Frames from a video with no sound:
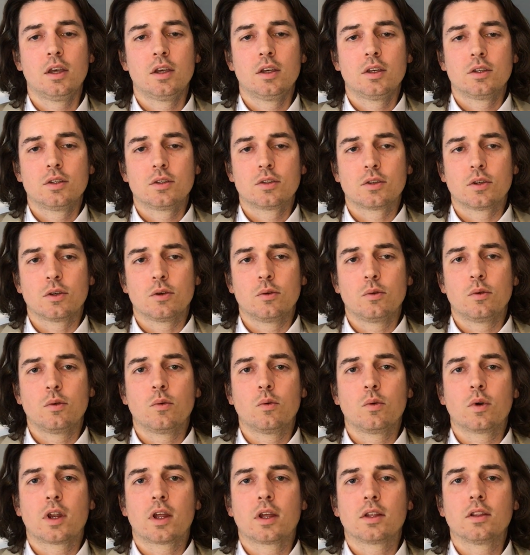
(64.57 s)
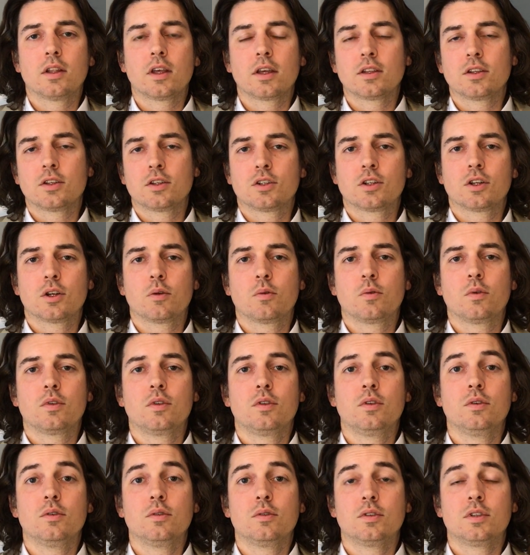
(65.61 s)
So what I'd like to share with
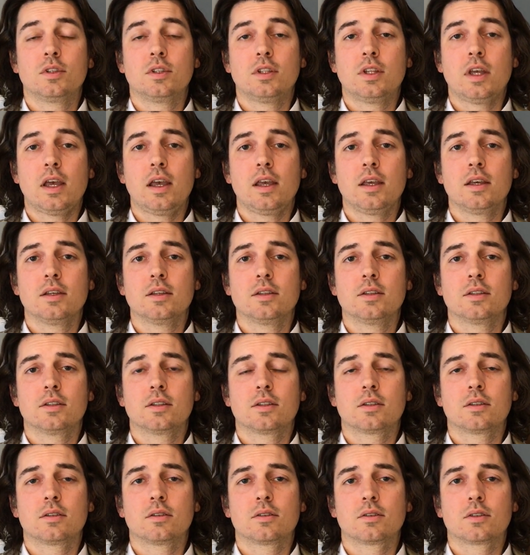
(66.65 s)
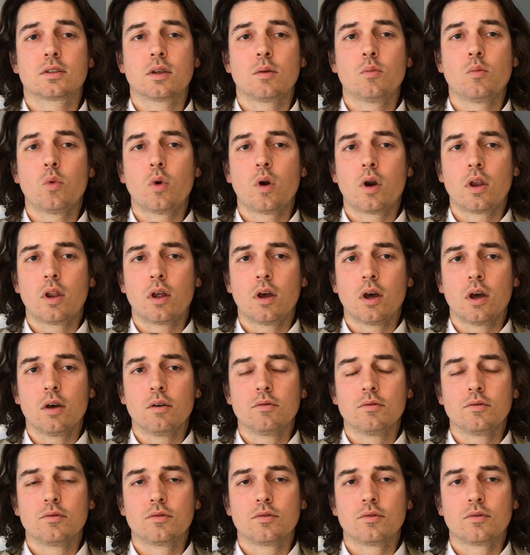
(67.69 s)
you today is somewhat of
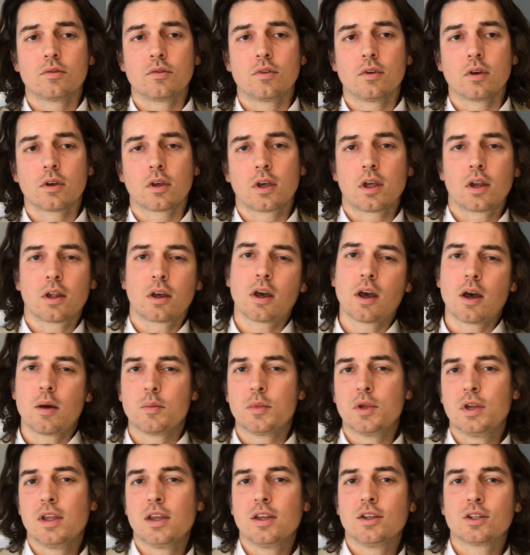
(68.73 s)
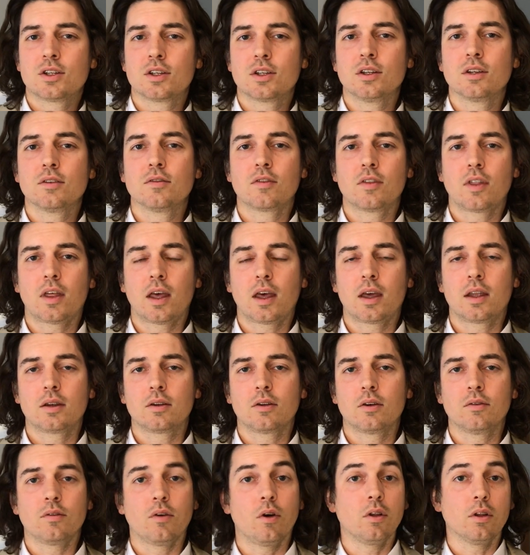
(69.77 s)
a kind of combination of that,
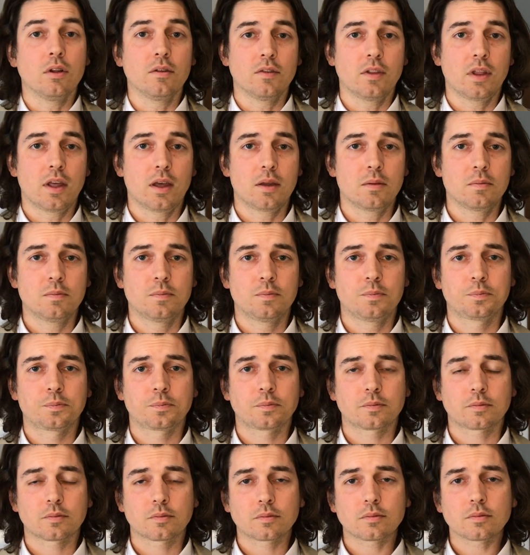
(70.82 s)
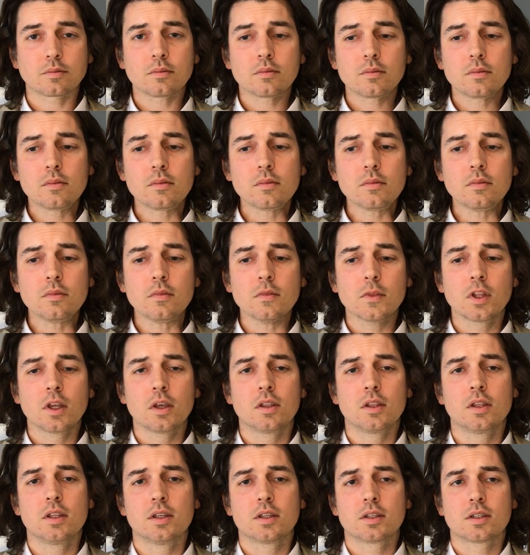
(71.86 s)
of all of that.
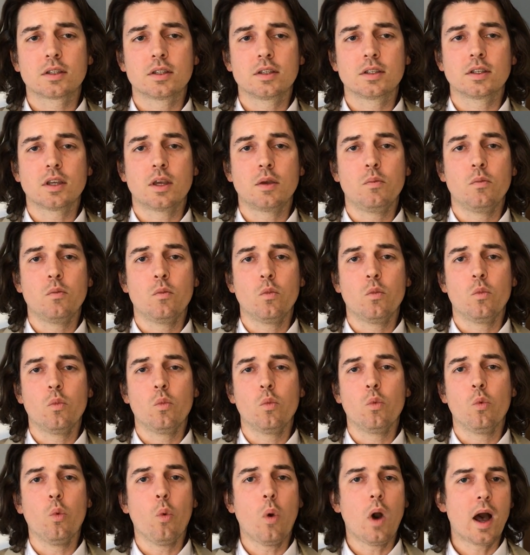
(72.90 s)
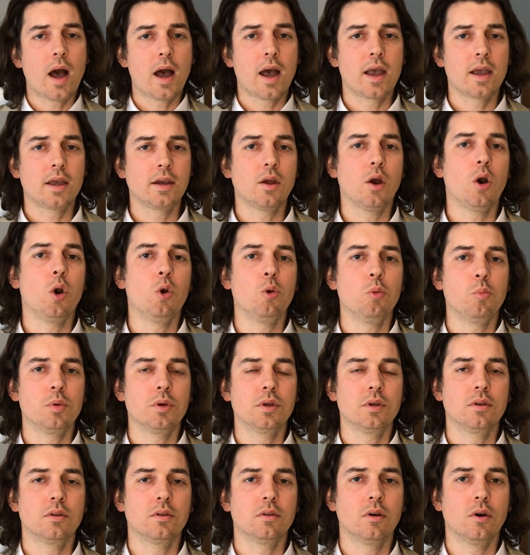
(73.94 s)
This is a wide
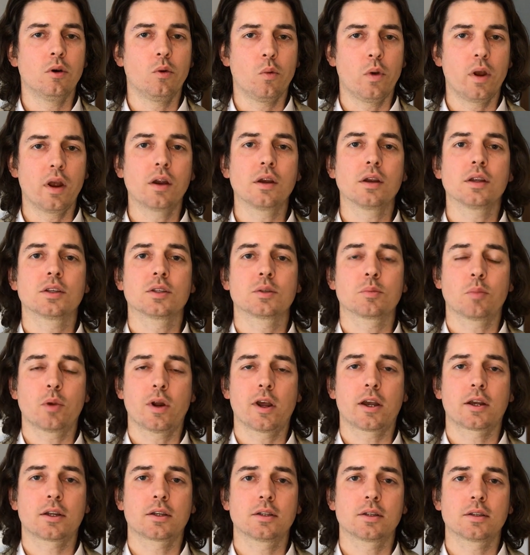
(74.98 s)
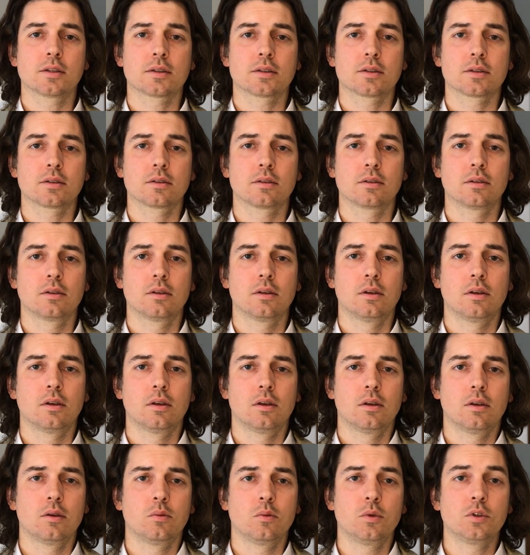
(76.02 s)
open awareness practice,
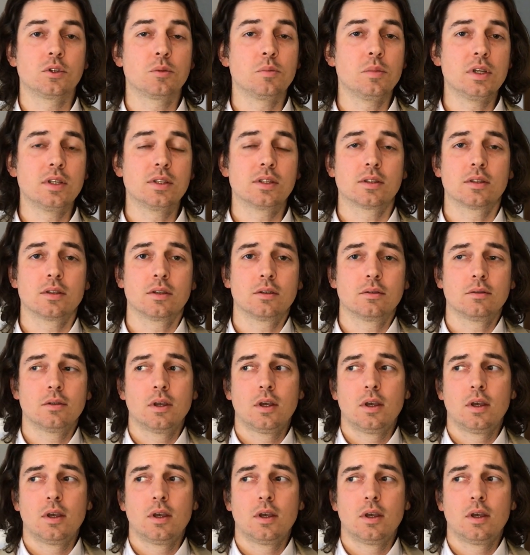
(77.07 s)
which means that